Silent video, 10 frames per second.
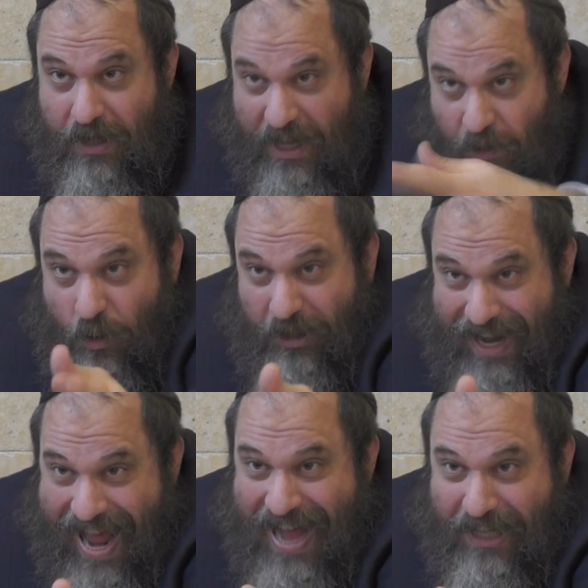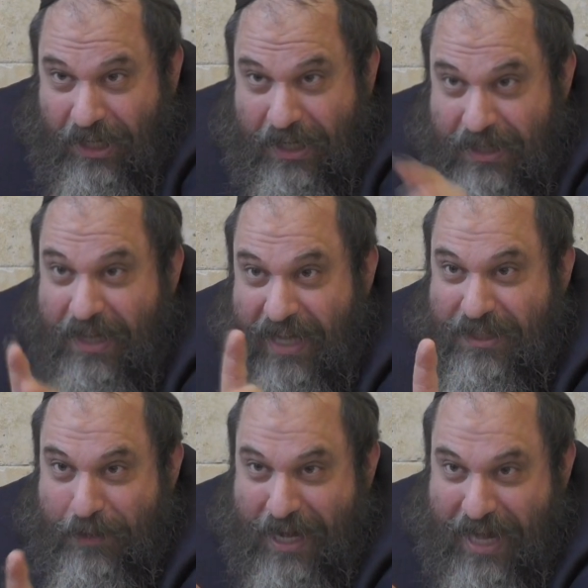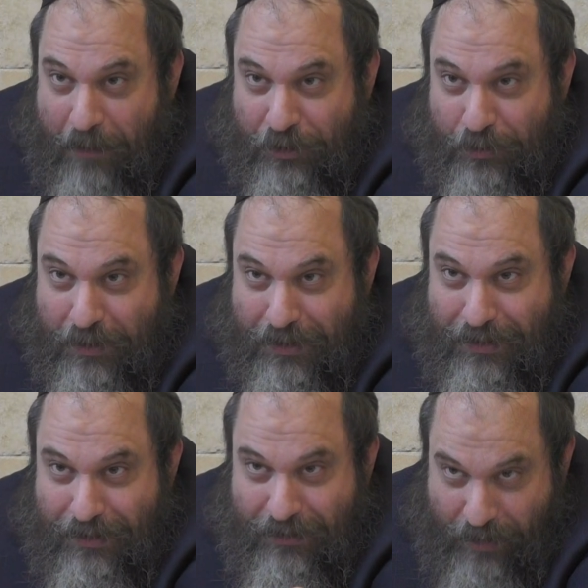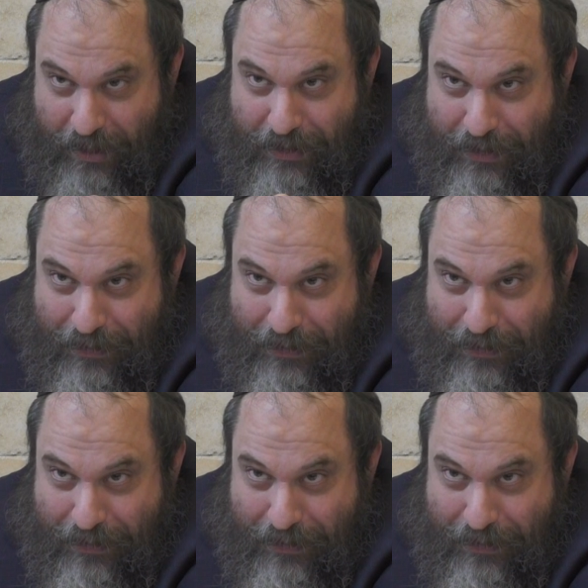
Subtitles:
and the world can handle it, that's a big accomplishment. Right?